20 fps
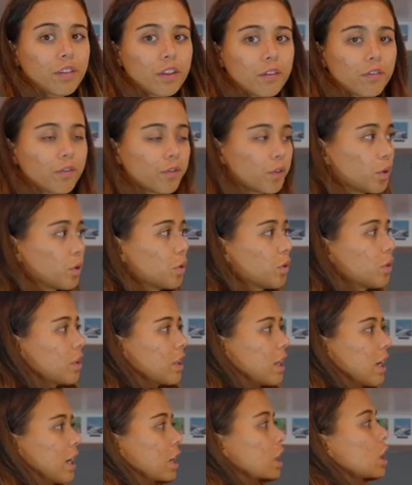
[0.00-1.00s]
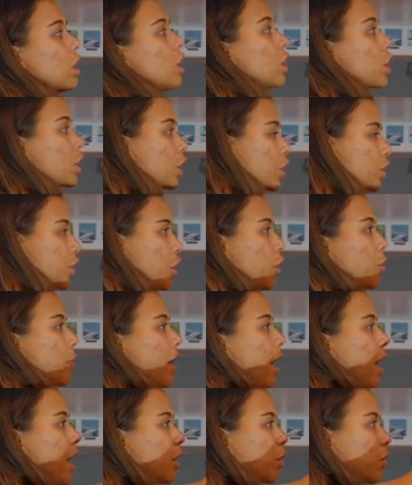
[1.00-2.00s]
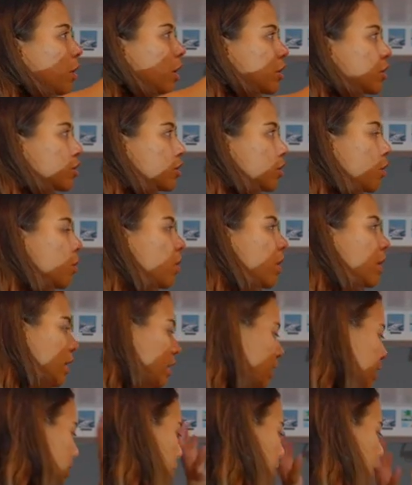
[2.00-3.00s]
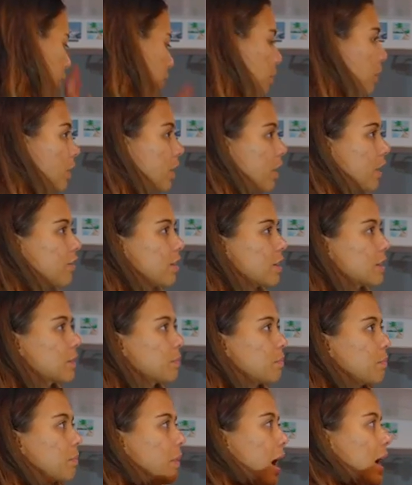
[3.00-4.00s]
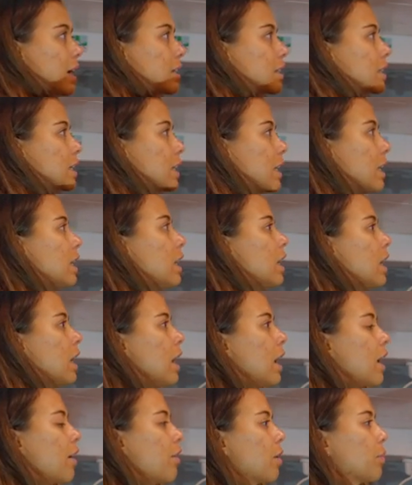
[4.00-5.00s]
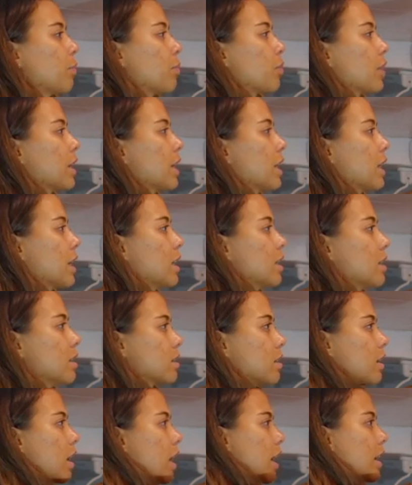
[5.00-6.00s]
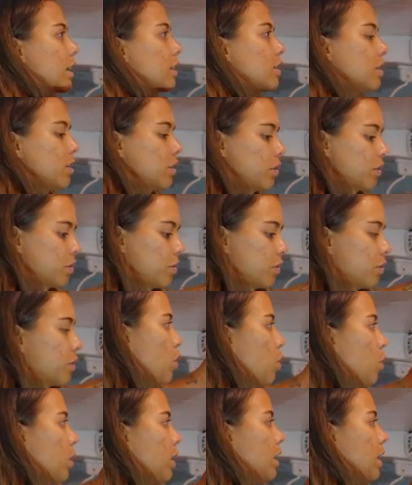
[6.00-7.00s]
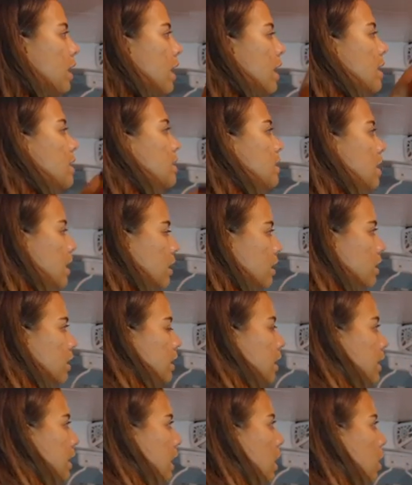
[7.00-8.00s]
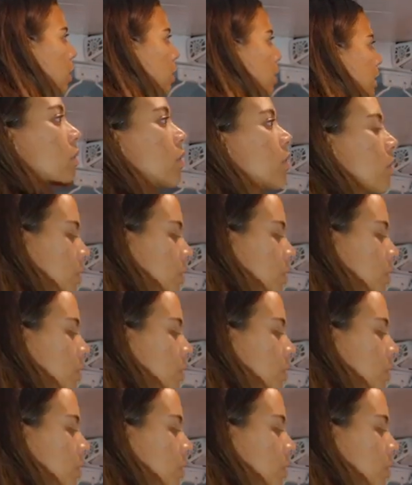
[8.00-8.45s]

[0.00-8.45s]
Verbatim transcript: the food that could go bad or I just don't want in here. We're gonna put it in this basket and then bring it inside to organize and clean out.